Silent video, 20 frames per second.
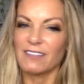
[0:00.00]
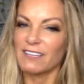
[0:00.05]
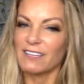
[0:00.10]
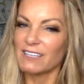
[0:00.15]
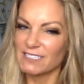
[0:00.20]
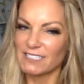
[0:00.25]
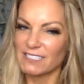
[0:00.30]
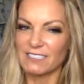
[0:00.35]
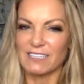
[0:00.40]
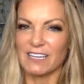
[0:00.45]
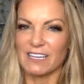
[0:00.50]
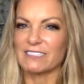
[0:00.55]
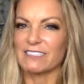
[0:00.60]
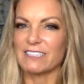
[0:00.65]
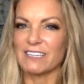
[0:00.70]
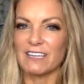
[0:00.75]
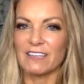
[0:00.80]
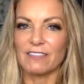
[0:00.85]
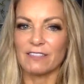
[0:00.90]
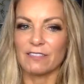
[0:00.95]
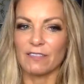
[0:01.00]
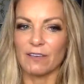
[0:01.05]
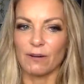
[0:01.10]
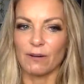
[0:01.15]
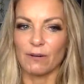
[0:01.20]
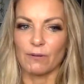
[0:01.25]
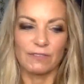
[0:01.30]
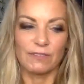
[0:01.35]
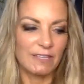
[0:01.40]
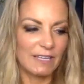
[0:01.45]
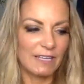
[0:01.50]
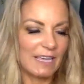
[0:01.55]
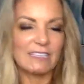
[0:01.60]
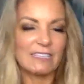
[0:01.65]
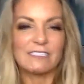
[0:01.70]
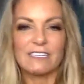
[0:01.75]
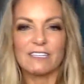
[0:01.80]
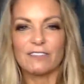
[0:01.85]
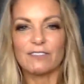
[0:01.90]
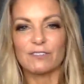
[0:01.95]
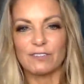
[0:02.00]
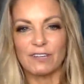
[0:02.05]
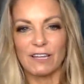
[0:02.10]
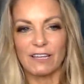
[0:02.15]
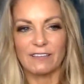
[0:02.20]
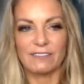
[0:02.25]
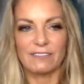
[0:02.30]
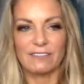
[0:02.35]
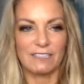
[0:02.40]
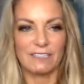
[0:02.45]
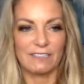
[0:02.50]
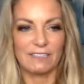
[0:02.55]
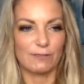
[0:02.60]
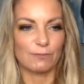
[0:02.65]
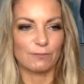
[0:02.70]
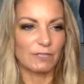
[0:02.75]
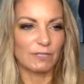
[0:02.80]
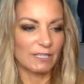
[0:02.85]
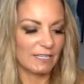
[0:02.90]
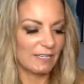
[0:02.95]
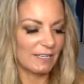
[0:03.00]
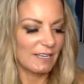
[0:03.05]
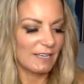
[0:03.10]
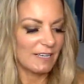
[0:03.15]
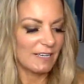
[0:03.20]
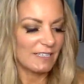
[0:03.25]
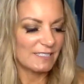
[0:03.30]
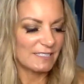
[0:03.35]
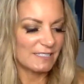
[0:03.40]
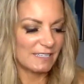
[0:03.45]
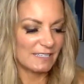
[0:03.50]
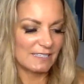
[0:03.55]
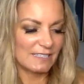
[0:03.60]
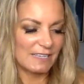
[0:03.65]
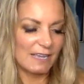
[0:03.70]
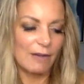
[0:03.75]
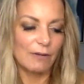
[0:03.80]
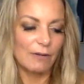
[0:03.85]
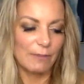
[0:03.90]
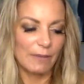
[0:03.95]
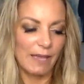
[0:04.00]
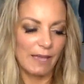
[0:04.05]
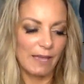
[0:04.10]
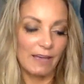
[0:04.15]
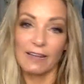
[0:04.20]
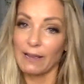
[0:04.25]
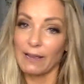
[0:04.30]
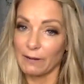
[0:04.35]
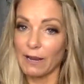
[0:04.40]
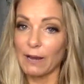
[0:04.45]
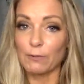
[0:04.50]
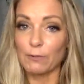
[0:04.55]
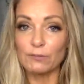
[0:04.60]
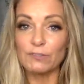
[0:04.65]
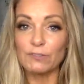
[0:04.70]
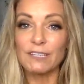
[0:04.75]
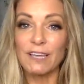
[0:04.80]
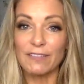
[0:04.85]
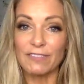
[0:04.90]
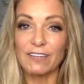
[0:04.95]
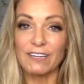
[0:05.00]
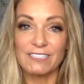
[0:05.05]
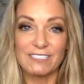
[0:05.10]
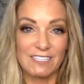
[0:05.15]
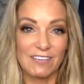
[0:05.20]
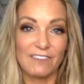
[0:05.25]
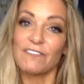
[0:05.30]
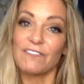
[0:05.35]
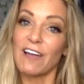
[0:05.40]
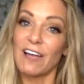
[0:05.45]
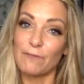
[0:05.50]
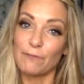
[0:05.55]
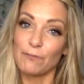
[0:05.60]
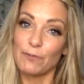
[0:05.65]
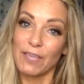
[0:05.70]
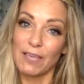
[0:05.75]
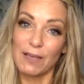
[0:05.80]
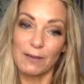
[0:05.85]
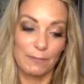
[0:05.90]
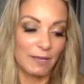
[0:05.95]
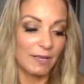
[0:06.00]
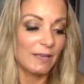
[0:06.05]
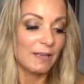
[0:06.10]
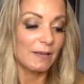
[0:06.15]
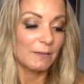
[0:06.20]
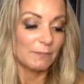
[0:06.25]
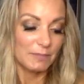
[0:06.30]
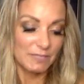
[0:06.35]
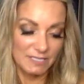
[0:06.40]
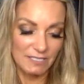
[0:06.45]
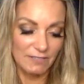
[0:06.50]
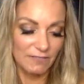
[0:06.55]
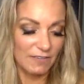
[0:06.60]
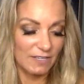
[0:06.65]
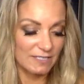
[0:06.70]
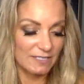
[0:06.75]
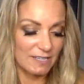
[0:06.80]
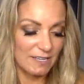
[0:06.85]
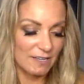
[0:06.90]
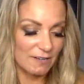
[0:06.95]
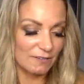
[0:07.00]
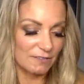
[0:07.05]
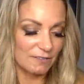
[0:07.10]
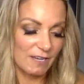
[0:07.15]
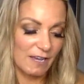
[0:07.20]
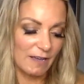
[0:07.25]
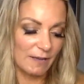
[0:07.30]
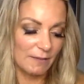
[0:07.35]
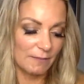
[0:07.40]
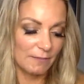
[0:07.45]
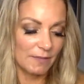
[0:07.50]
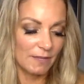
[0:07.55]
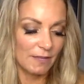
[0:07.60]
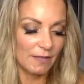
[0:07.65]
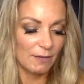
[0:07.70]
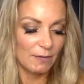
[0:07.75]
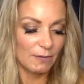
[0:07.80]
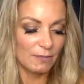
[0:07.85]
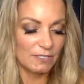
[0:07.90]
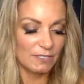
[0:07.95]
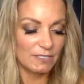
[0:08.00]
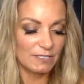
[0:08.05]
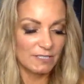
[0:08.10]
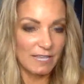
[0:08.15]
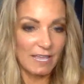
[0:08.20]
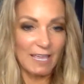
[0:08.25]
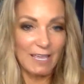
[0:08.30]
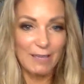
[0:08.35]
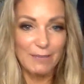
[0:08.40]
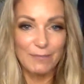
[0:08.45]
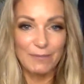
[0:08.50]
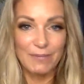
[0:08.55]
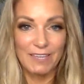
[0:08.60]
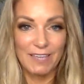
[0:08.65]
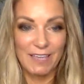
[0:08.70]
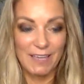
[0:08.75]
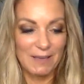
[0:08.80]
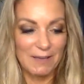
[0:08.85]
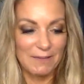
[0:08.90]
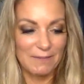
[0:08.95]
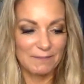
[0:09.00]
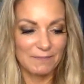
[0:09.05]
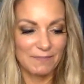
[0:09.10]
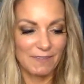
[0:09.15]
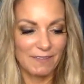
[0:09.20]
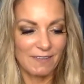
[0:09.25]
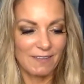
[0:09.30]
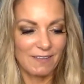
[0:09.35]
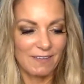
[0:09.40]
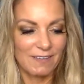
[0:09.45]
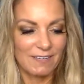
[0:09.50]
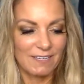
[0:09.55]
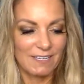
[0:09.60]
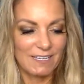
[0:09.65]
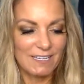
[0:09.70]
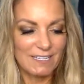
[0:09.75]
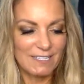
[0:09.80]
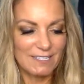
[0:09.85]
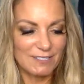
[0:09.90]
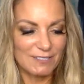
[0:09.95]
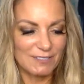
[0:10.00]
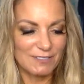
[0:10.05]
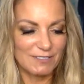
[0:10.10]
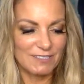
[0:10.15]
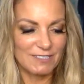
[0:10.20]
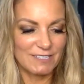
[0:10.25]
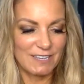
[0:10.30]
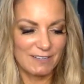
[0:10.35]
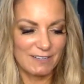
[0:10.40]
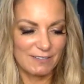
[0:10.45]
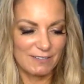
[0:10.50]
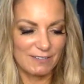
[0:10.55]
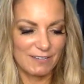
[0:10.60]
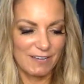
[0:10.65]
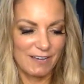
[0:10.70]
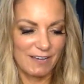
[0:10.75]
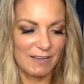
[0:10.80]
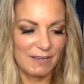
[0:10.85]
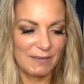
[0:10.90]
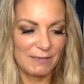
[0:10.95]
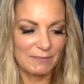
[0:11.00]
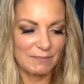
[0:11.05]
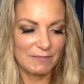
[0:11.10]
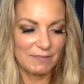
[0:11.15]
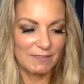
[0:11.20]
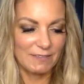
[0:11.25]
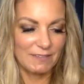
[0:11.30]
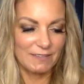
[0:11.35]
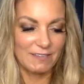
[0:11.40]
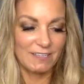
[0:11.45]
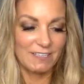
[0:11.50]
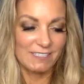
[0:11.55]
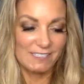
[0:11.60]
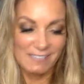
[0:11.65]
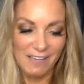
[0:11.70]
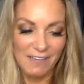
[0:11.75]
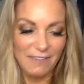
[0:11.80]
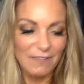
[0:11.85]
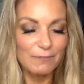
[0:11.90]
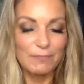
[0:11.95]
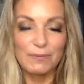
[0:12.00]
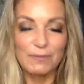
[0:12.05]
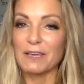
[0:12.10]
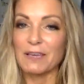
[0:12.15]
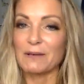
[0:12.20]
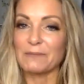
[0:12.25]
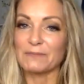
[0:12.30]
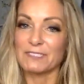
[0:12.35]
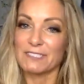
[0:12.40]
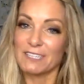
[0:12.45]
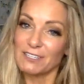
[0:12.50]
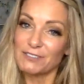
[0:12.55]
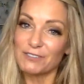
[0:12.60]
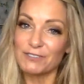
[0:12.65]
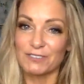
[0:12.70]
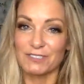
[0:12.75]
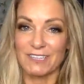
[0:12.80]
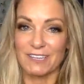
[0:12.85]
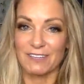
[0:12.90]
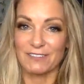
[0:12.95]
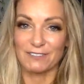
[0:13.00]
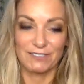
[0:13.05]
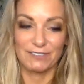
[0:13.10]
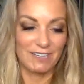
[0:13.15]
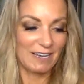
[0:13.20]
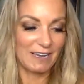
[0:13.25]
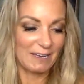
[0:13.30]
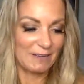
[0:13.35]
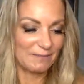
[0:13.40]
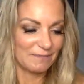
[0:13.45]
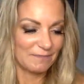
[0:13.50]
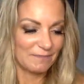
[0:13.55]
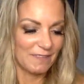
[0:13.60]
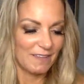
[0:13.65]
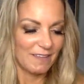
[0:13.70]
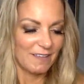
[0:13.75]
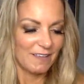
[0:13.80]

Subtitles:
It's the 19th, though. The 18th or 19th really sticks out in my head. I wrote down that it's at 5 p.m. Pacific Standard Time, which is 8 p.m. Eastern Standard Time, 7 p.m. Central Standard Time,